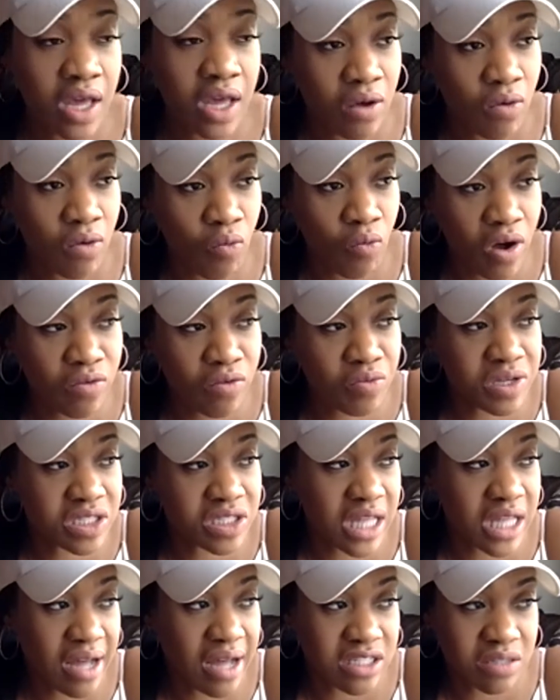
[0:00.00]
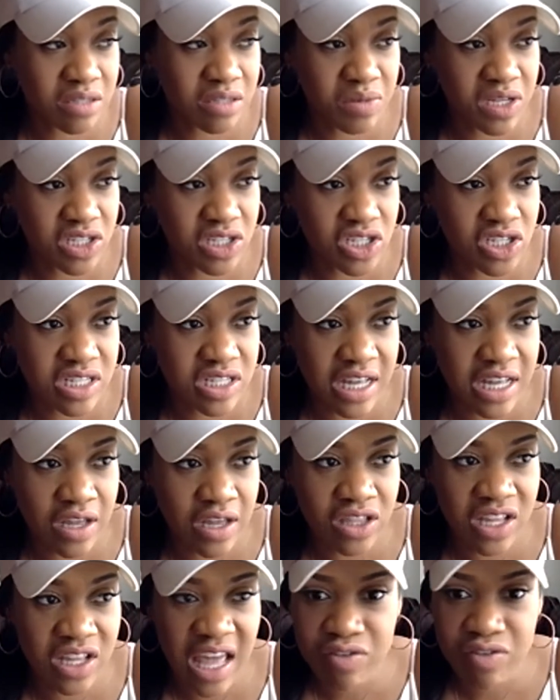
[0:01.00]
One reached out to me and she said,
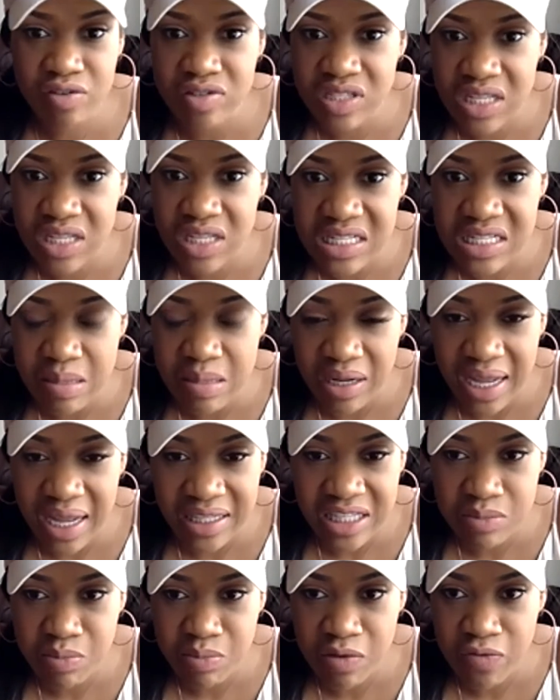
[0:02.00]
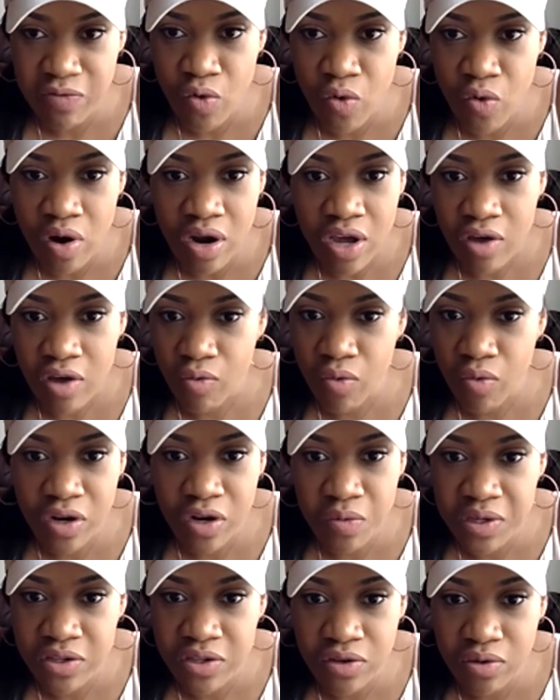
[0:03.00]
have you seen something like this before? What do
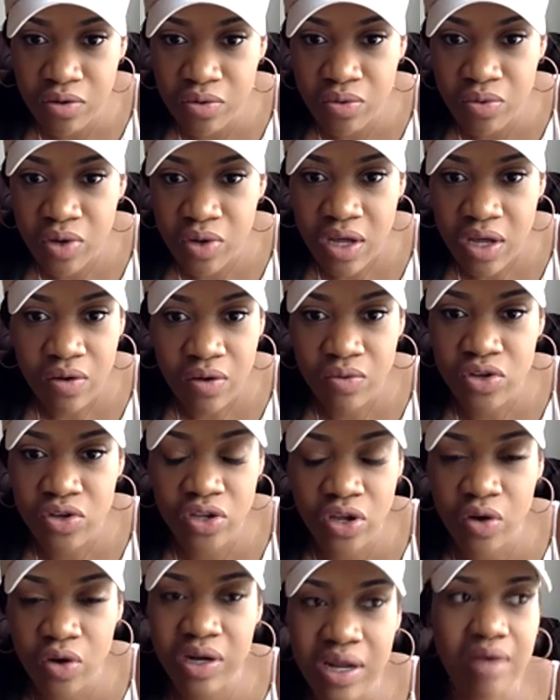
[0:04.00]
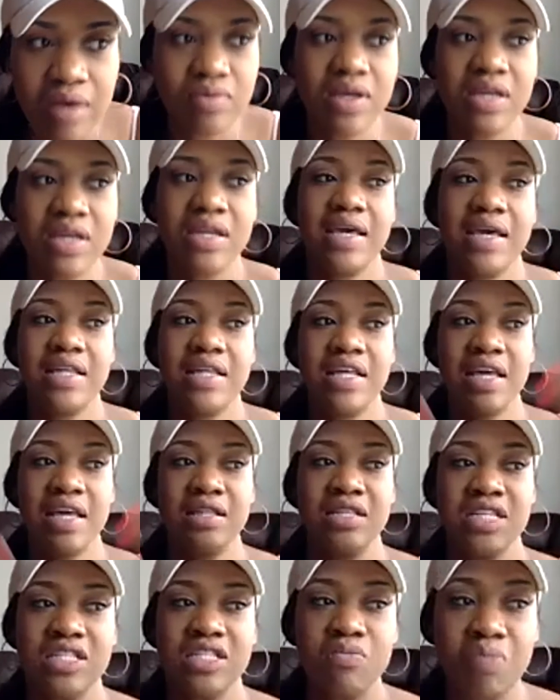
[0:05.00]
we do? And it
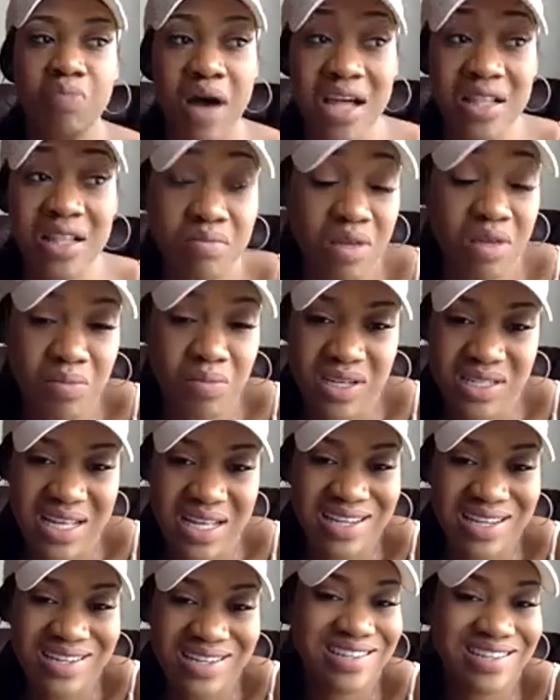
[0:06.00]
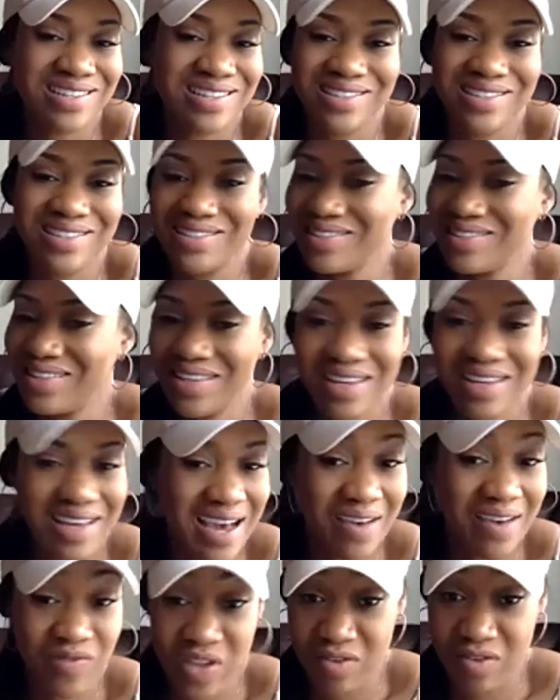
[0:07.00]
just bothered me because
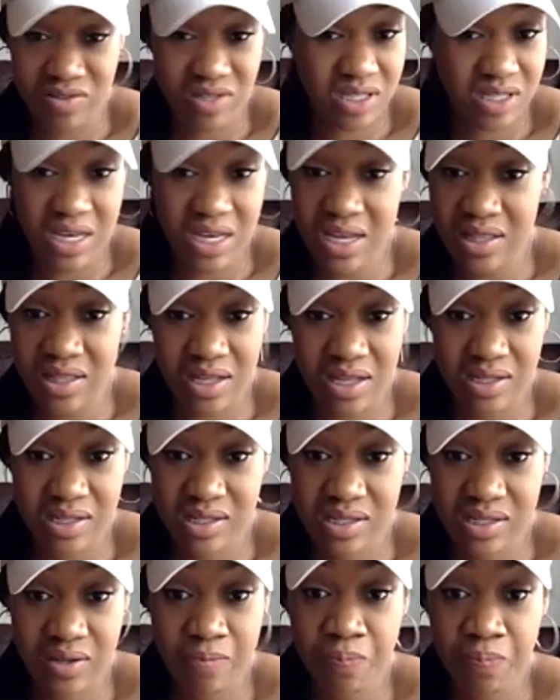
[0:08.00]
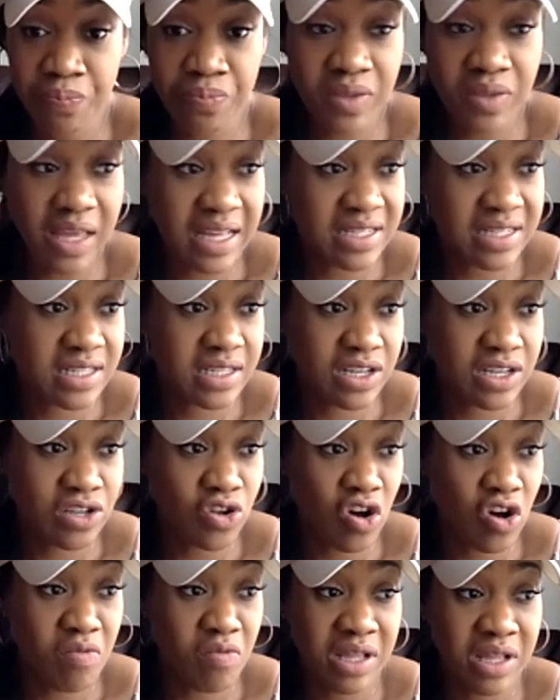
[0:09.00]
I've never seen this. Yeah. It's,
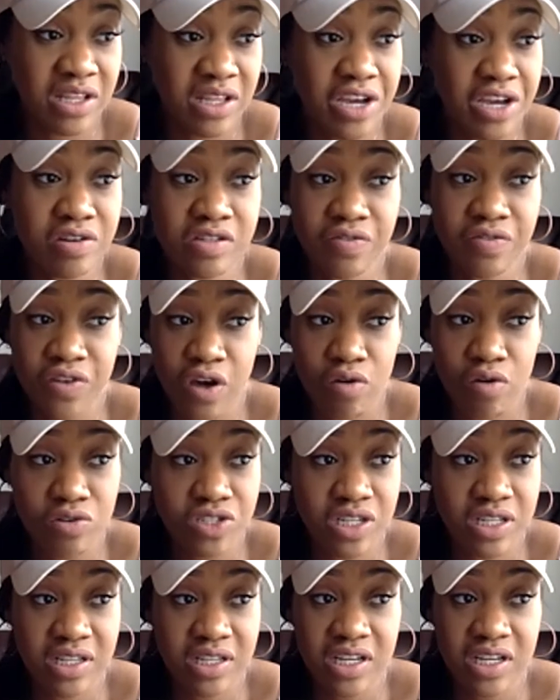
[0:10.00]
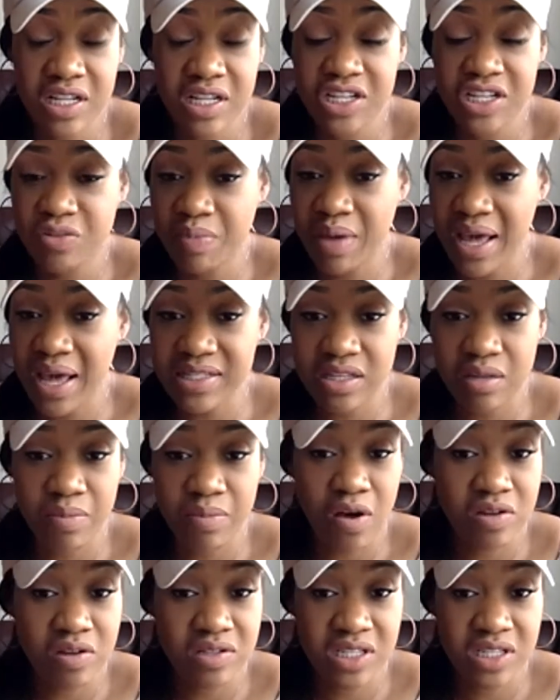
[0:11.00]
in years of coaching collegiate
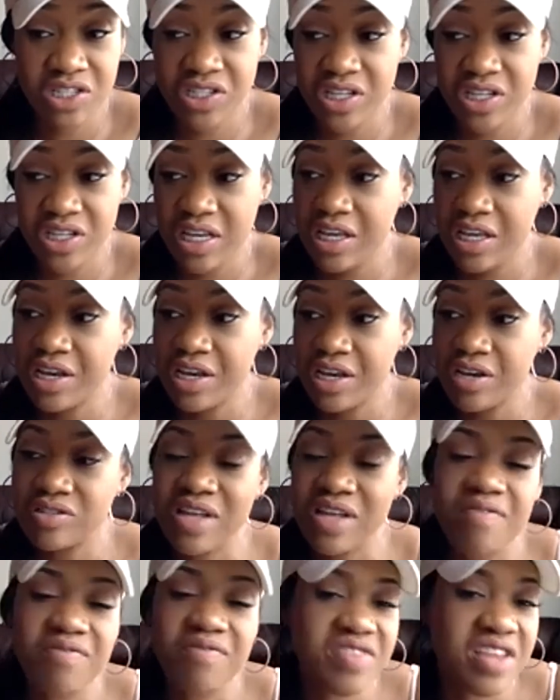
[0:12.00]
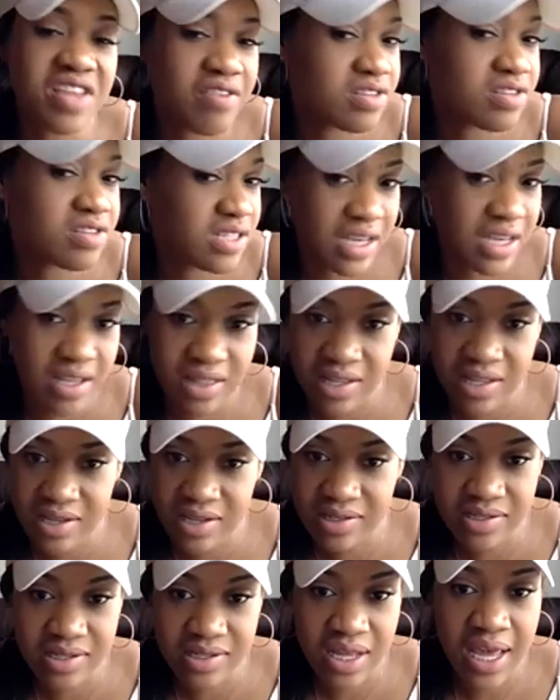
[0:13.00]
basketball, 16 years, I've never seen
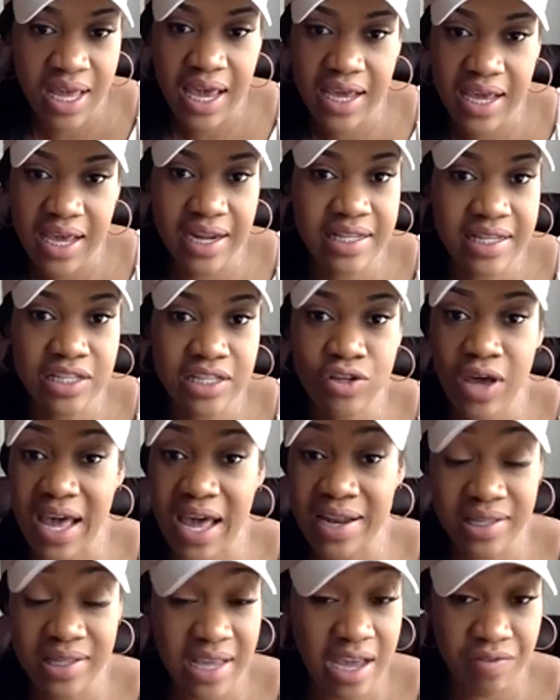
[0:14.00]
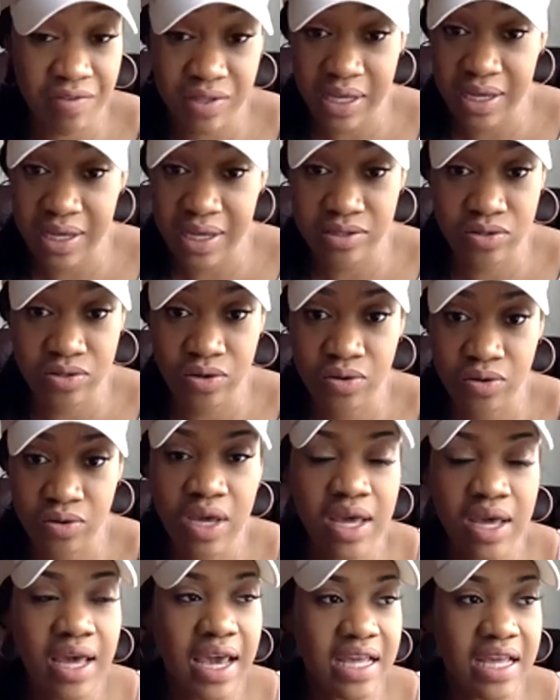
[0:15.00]
this. And I didn't have an answer.
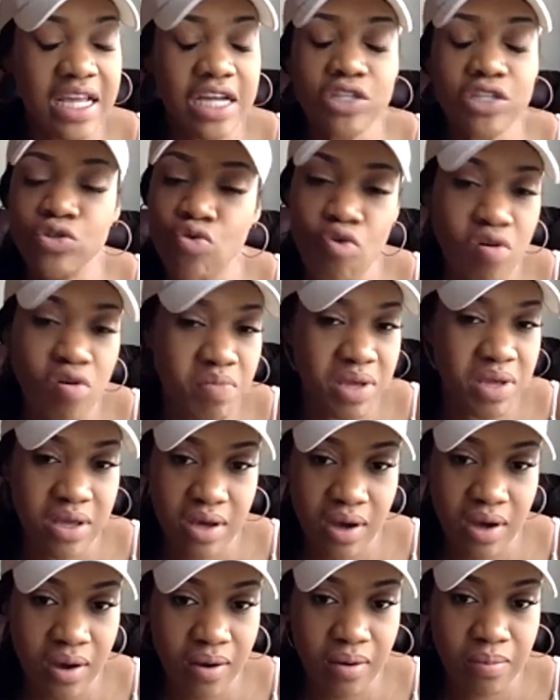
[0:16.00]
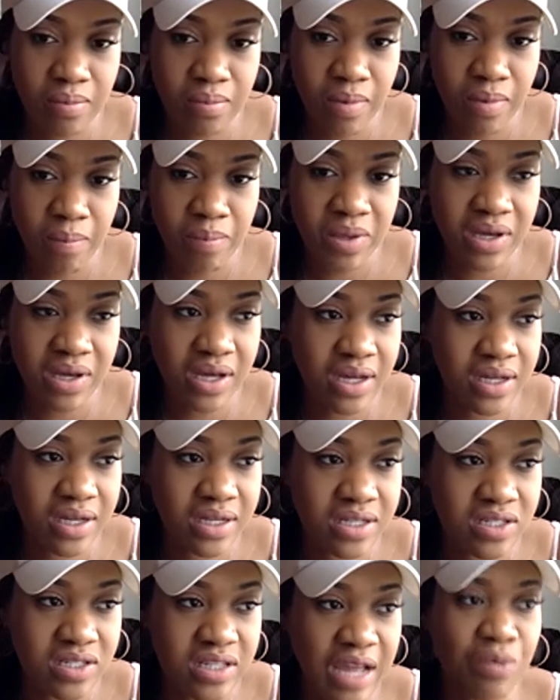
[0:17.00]
And that tore me up
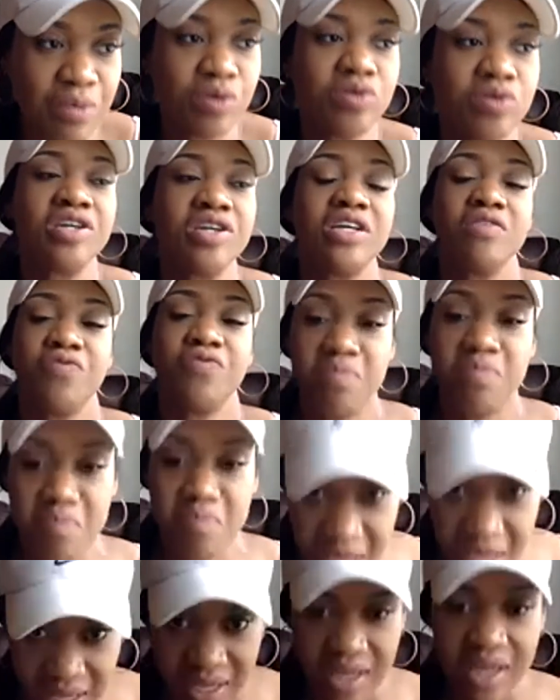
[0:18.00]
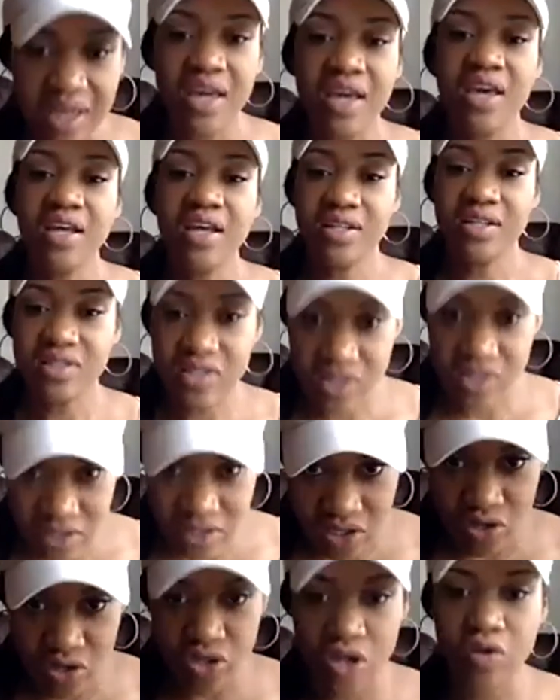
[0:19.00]
because they were looking for me,
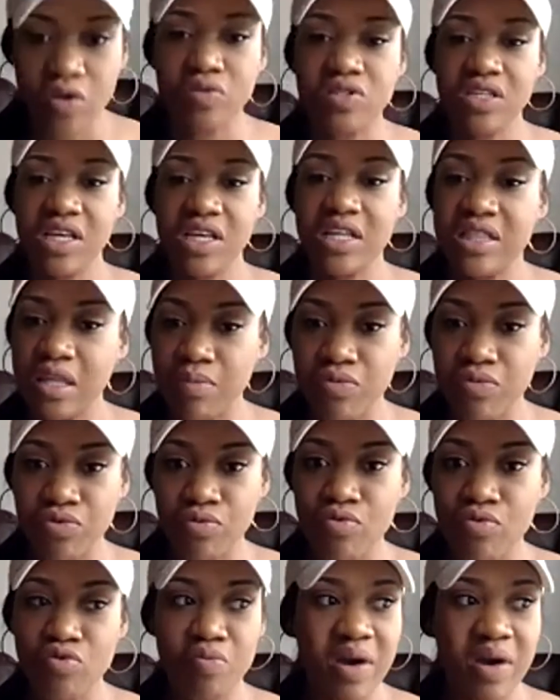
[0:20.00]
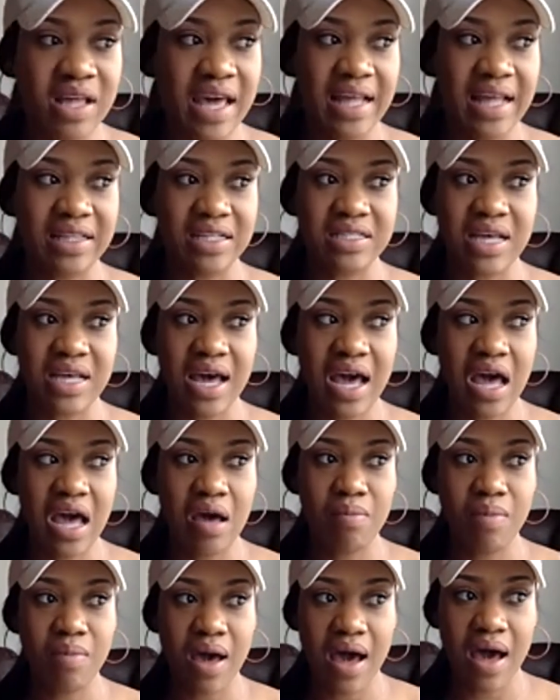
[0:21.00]
to get them through. But at the
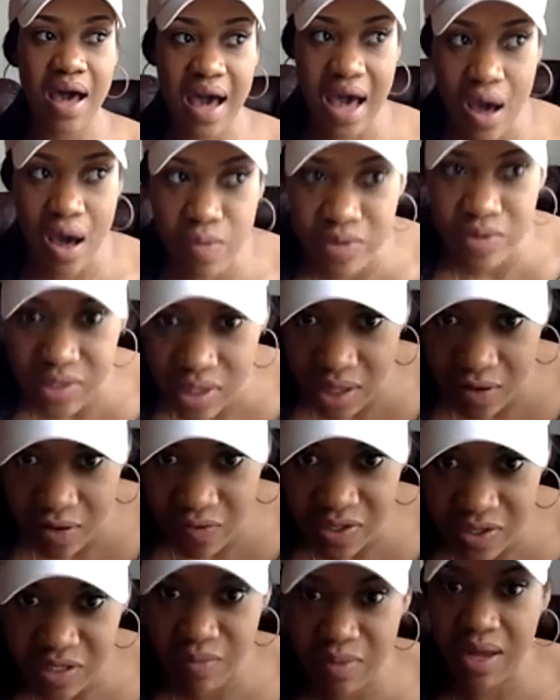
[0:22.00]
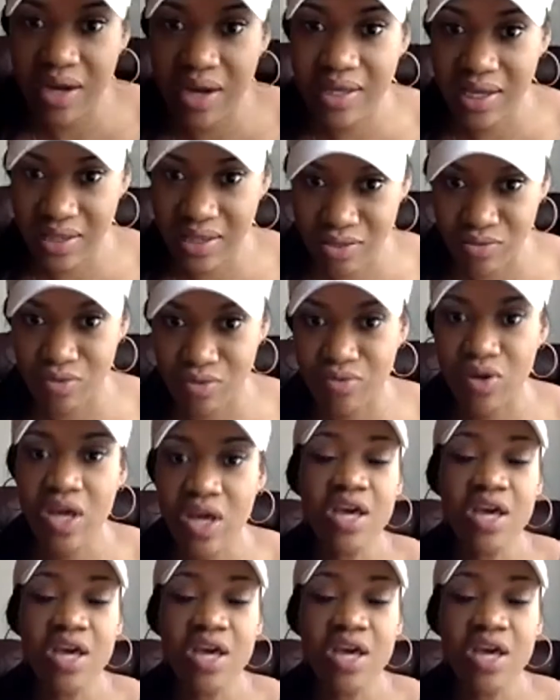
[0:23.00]
time, I was looking for somebody to get through.